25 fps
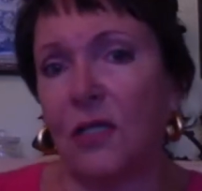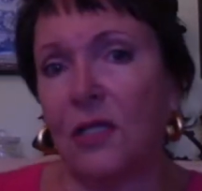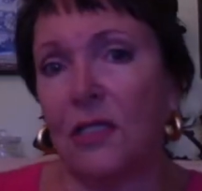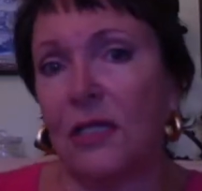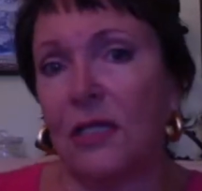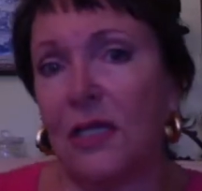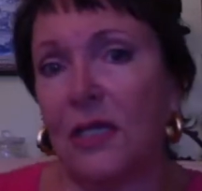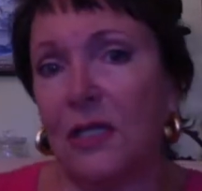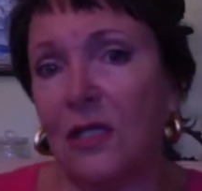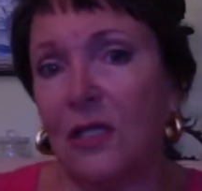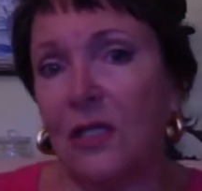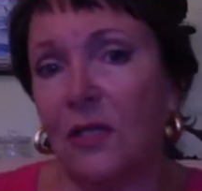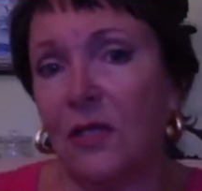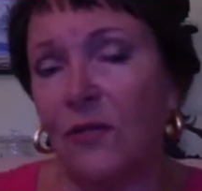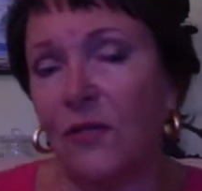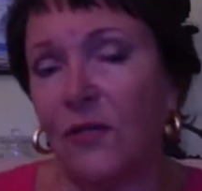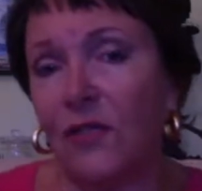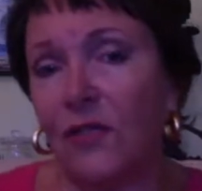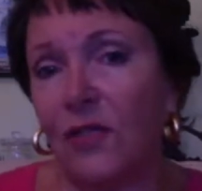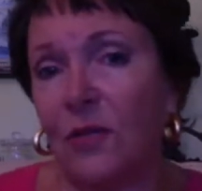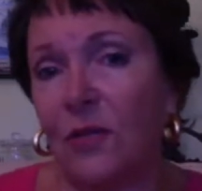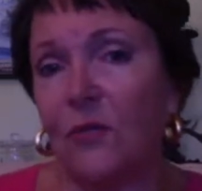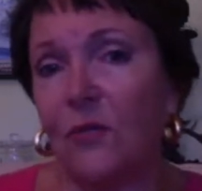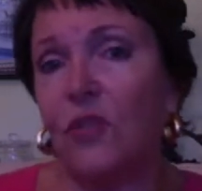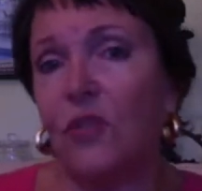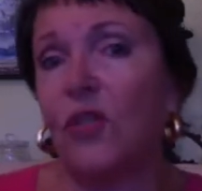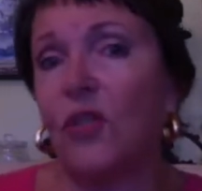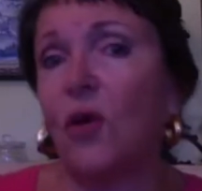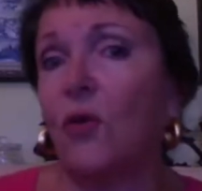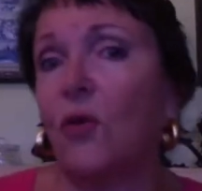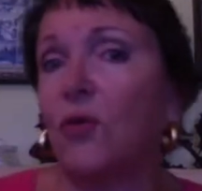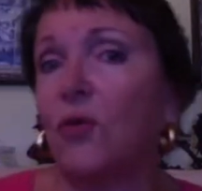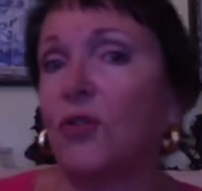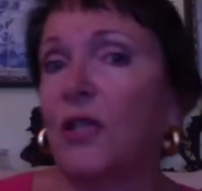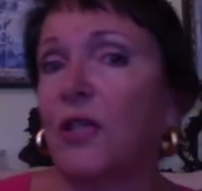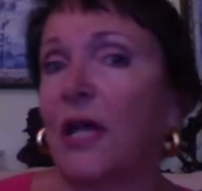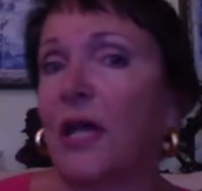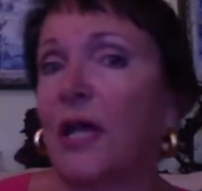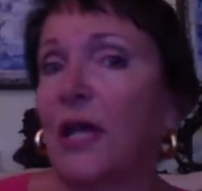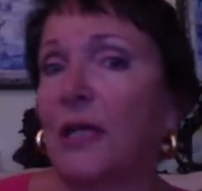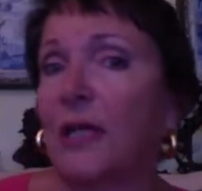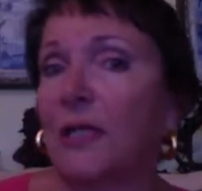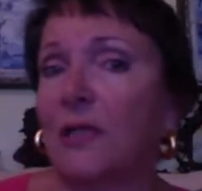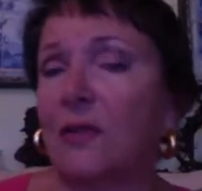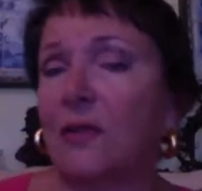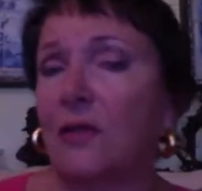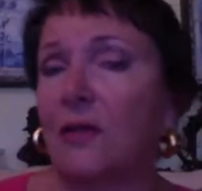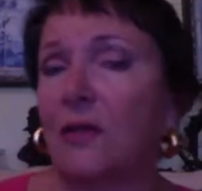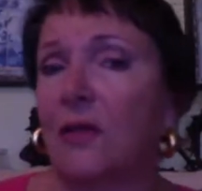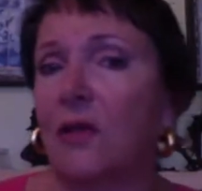It's easier for some soul
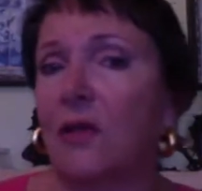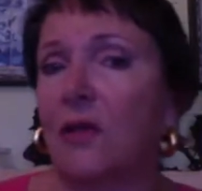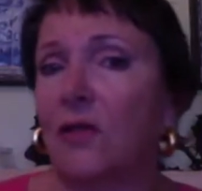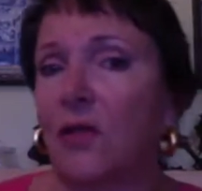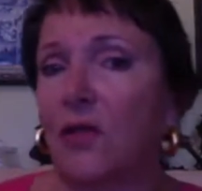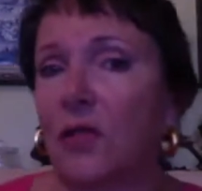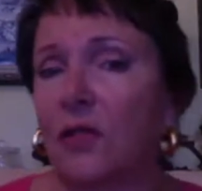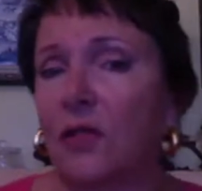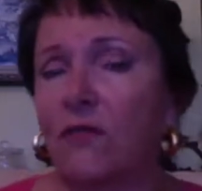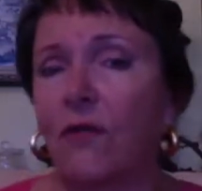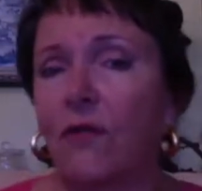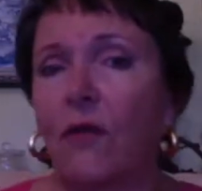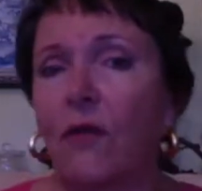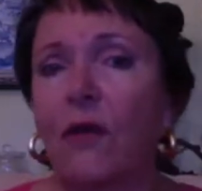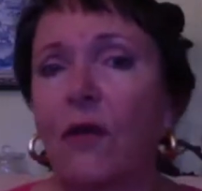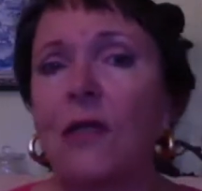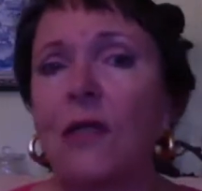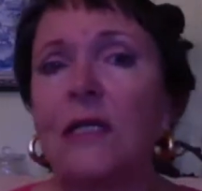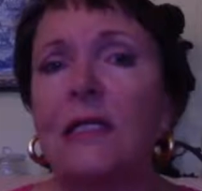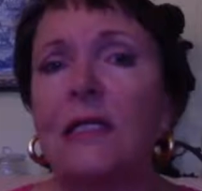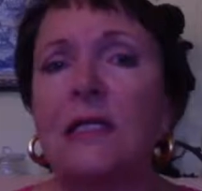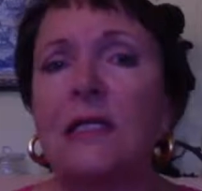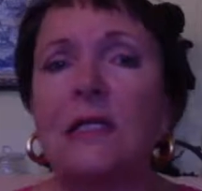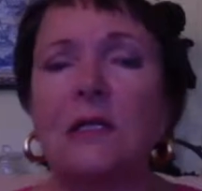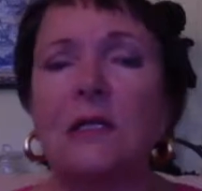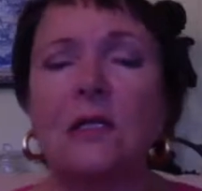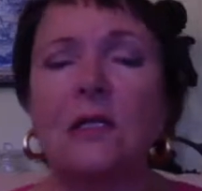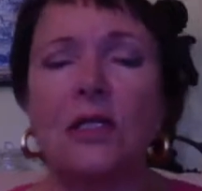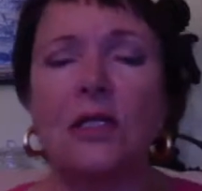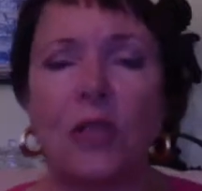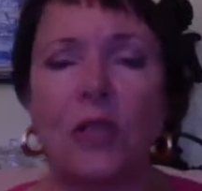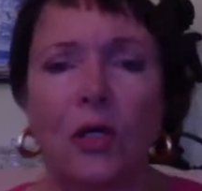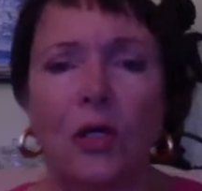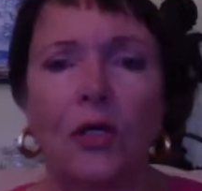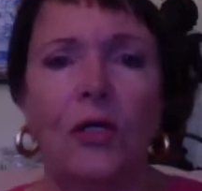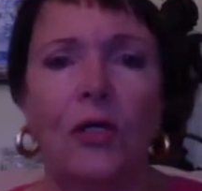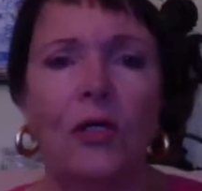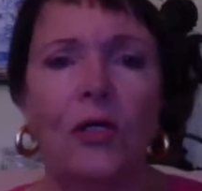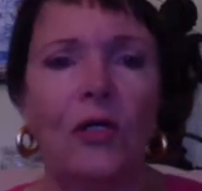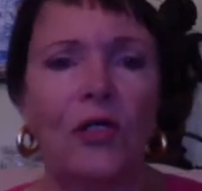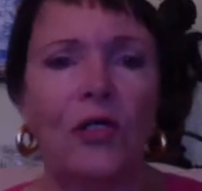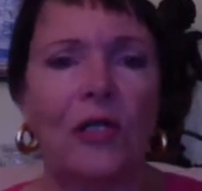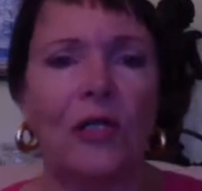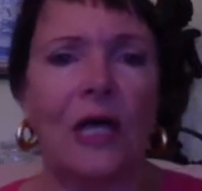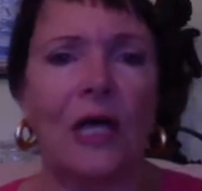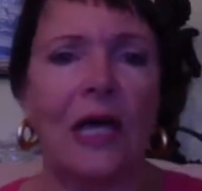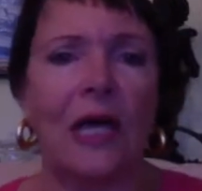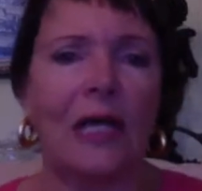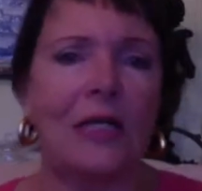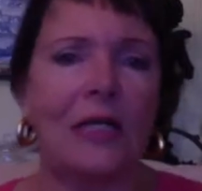signs than others. For instance, earth
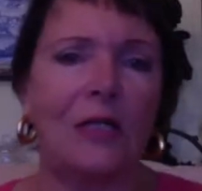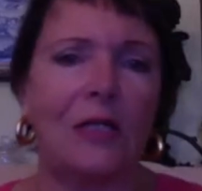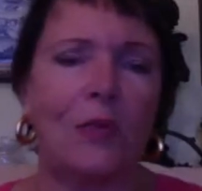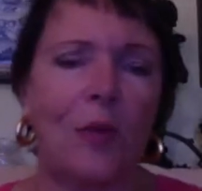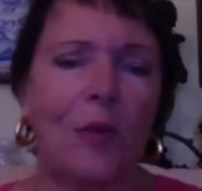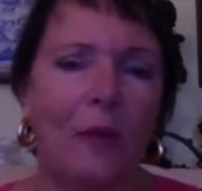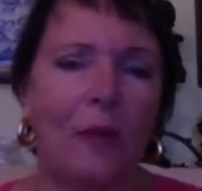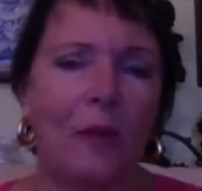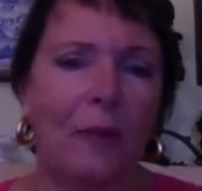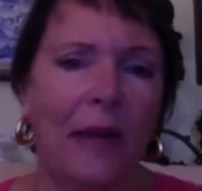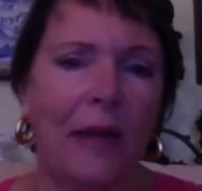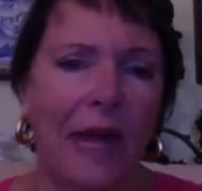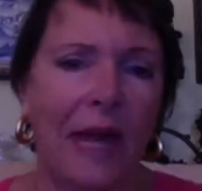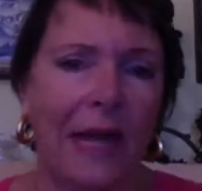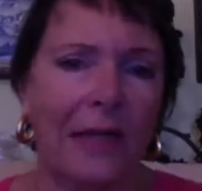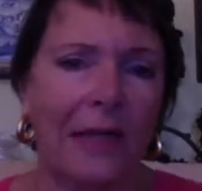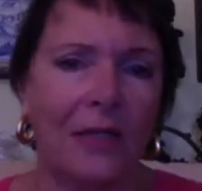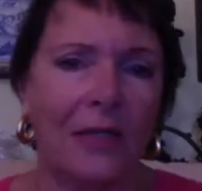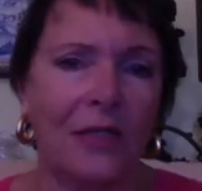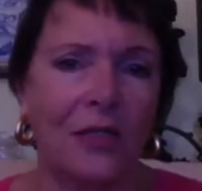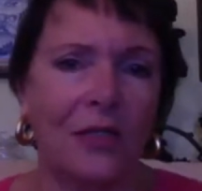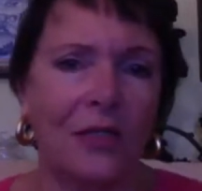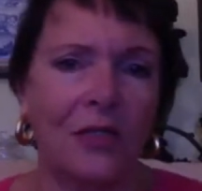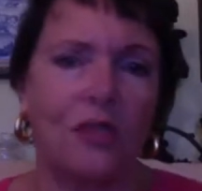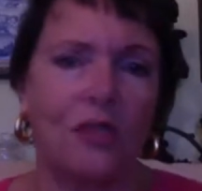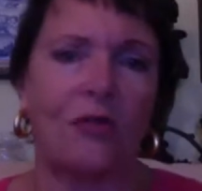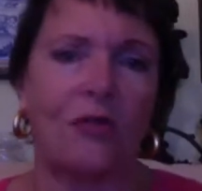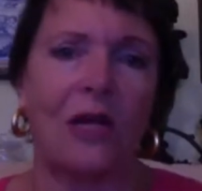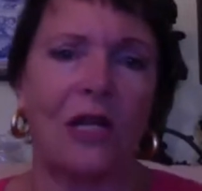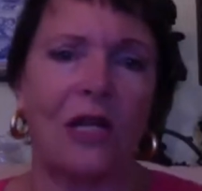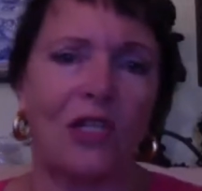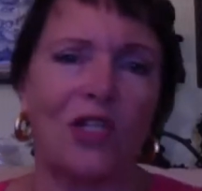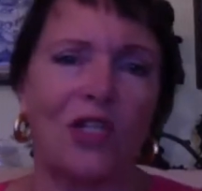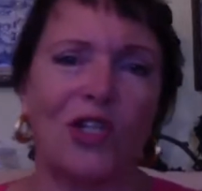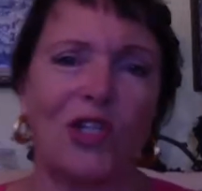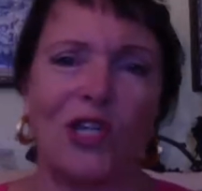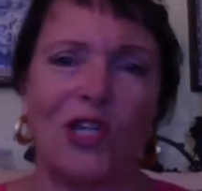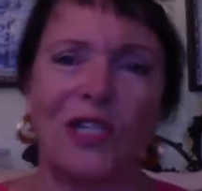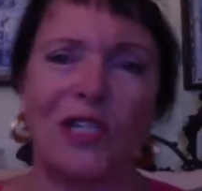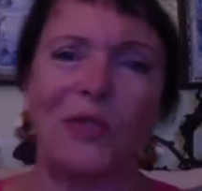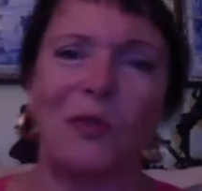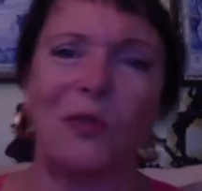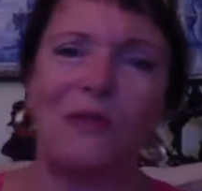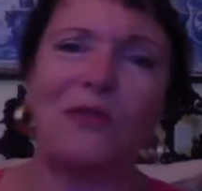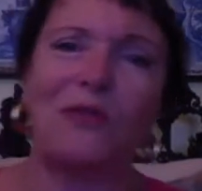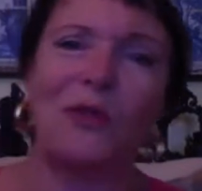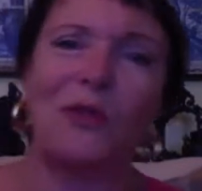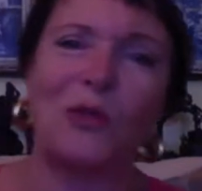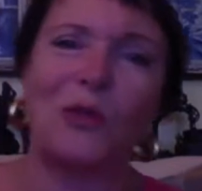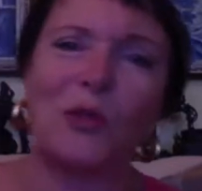signs. We're planners and strategists.
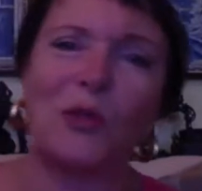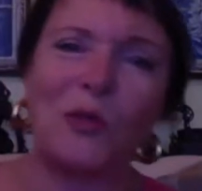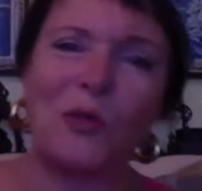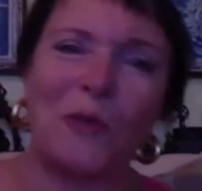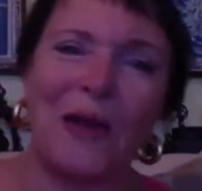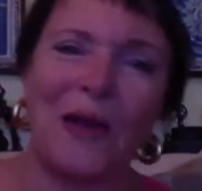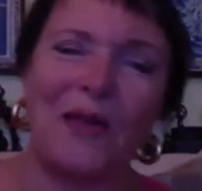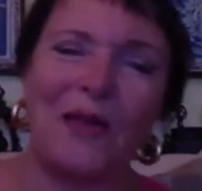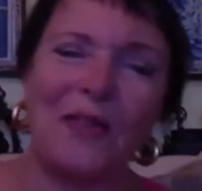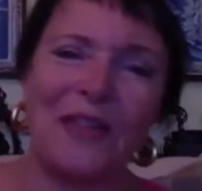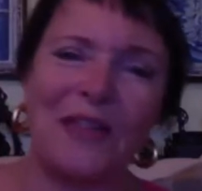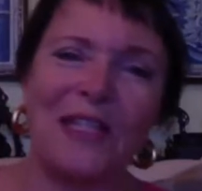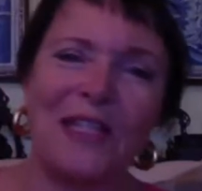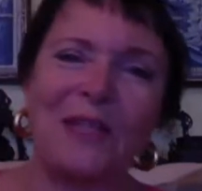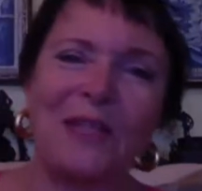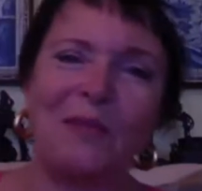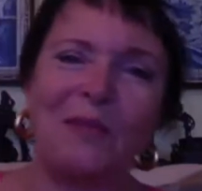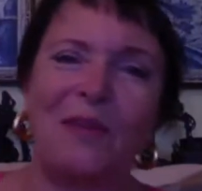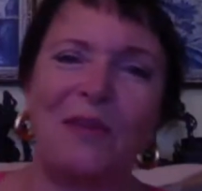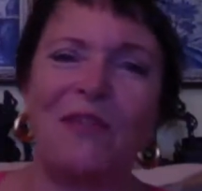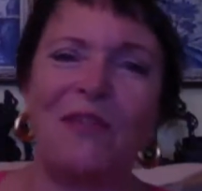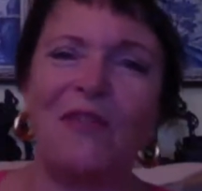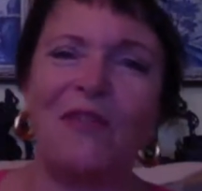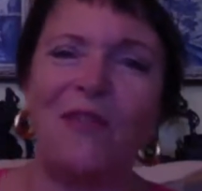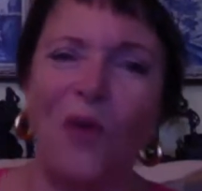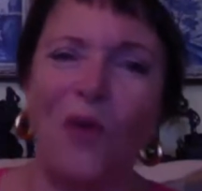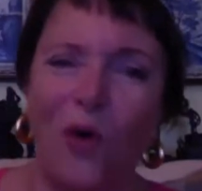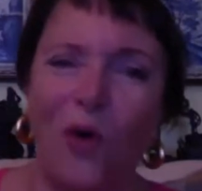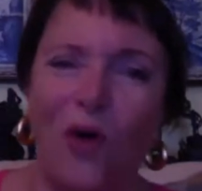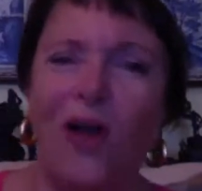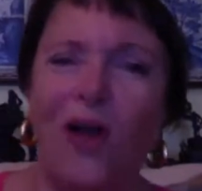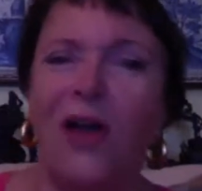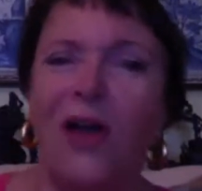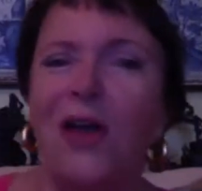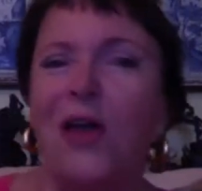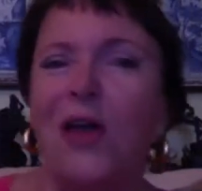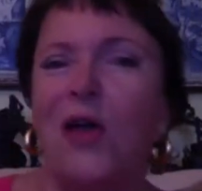We've talked about this before.